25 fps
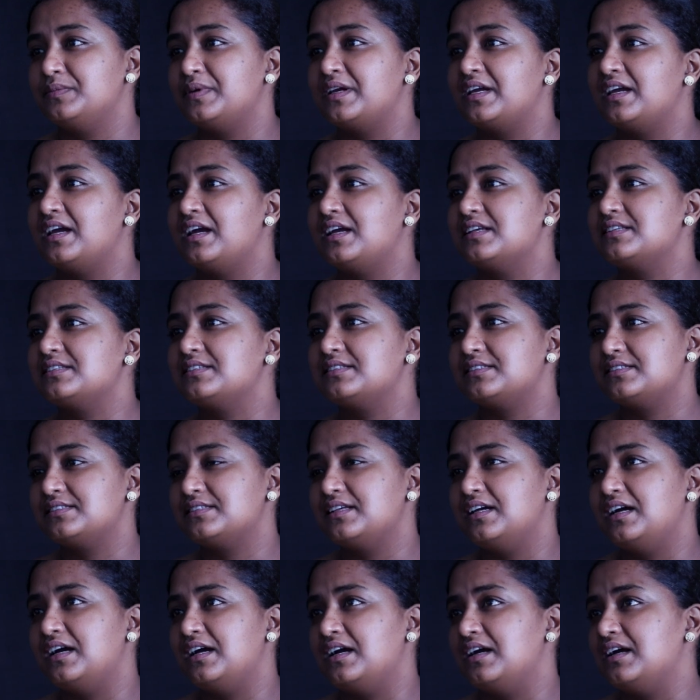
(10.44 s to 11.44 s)
but he has
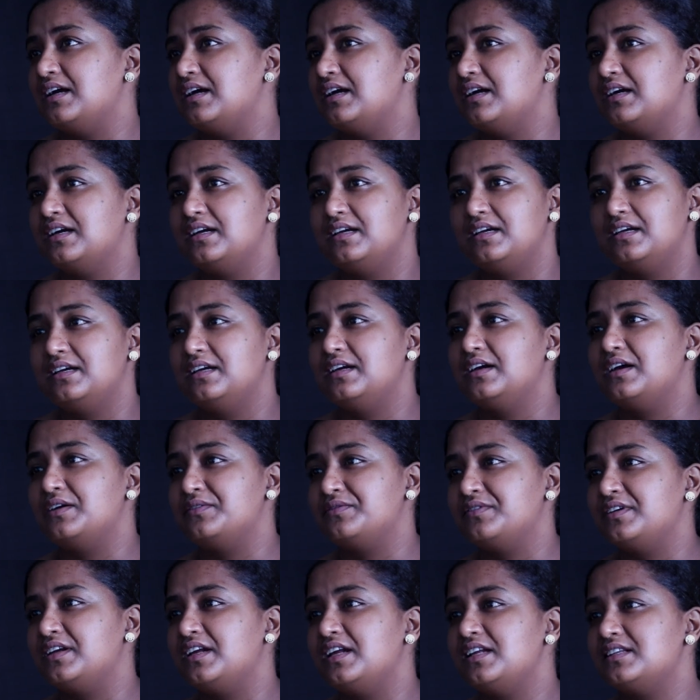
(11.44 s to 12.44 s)
a
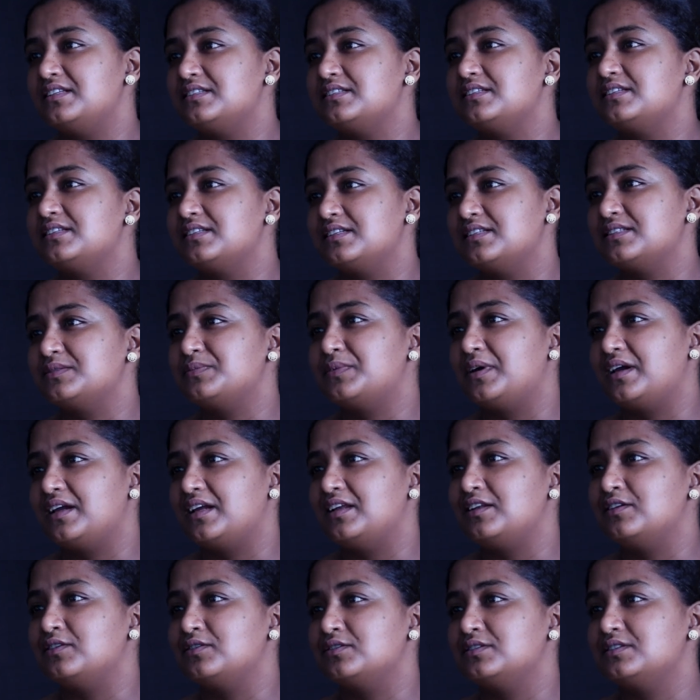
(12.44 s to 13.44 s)
V8 in his
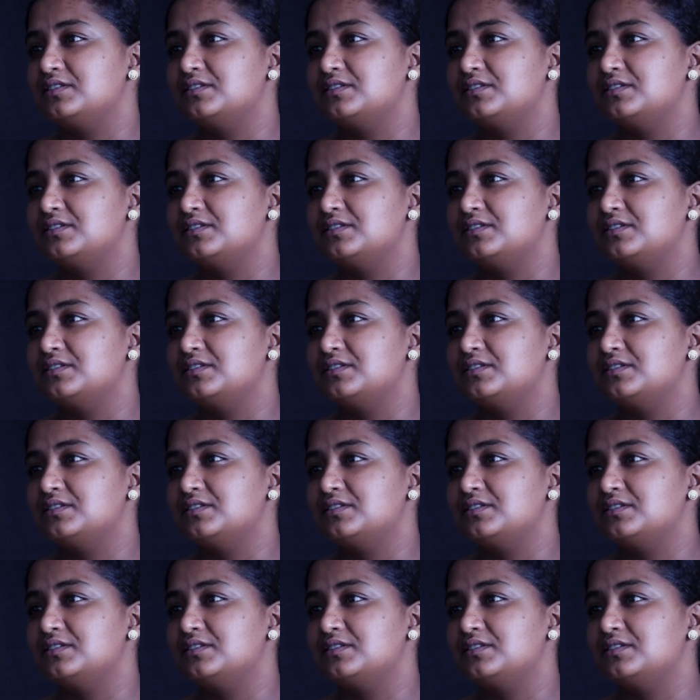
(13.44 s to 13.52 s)
parking lot.